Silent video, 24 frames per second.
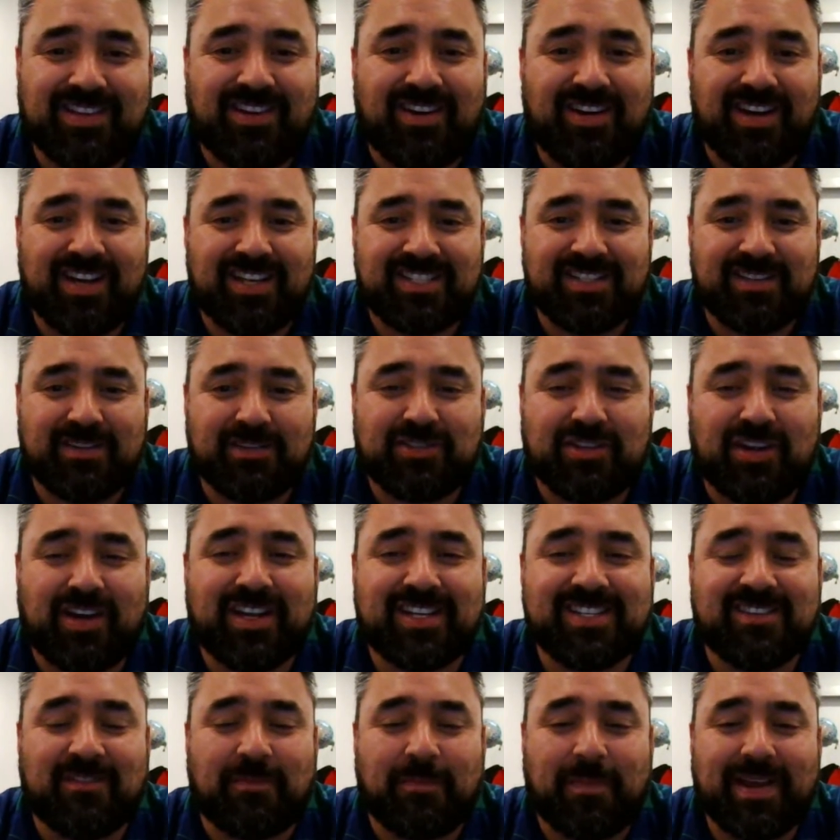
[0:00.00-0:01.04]
highest the Tigers
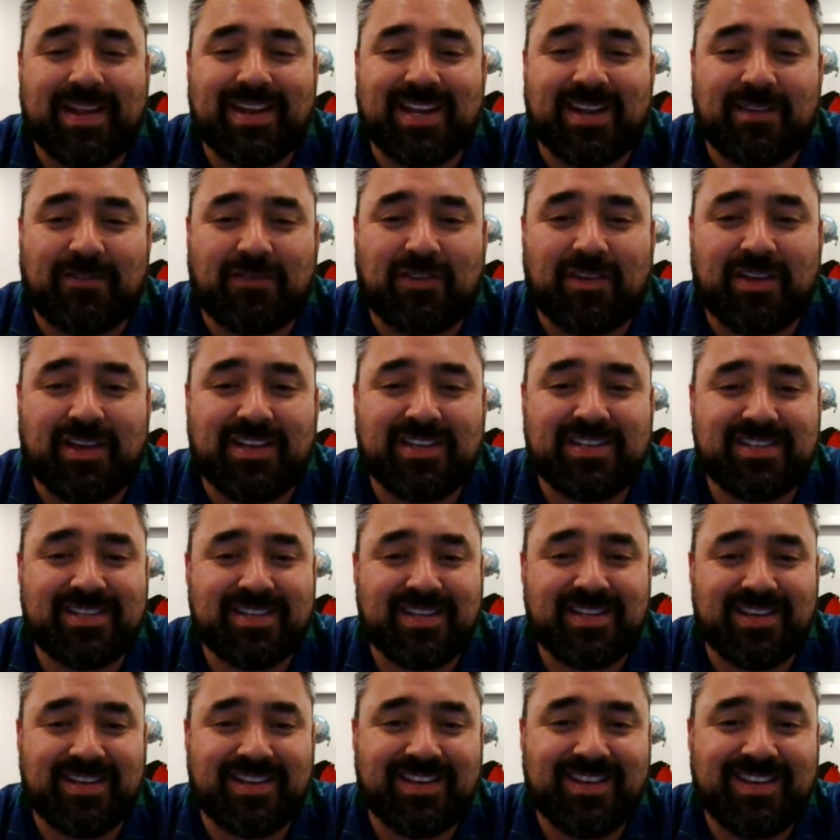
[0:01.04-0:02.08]
have been in a few years,
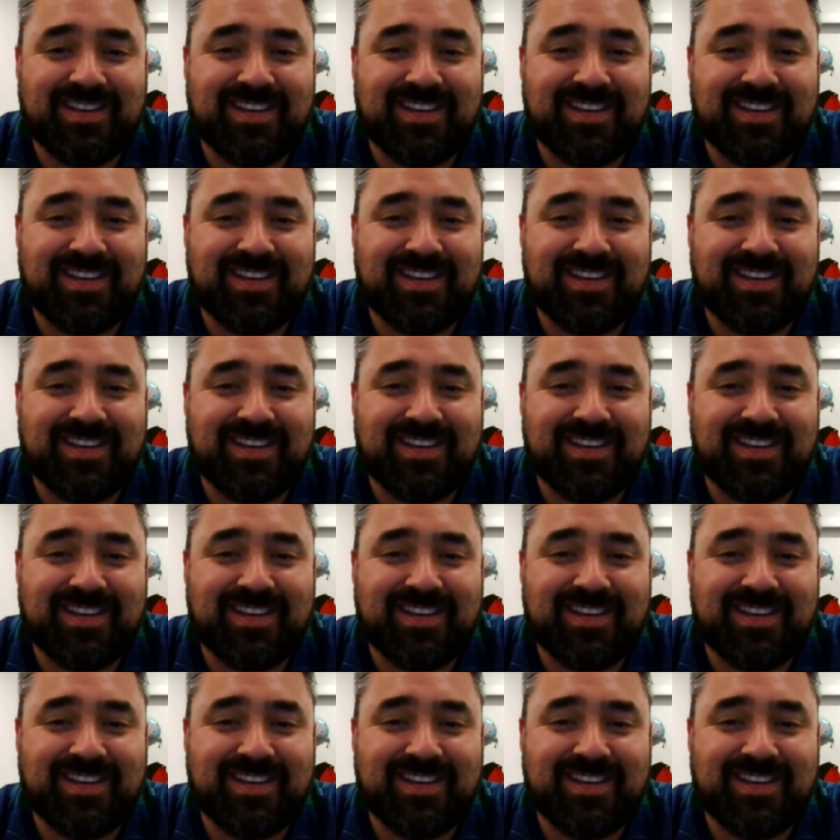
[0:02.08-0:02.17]
yeah.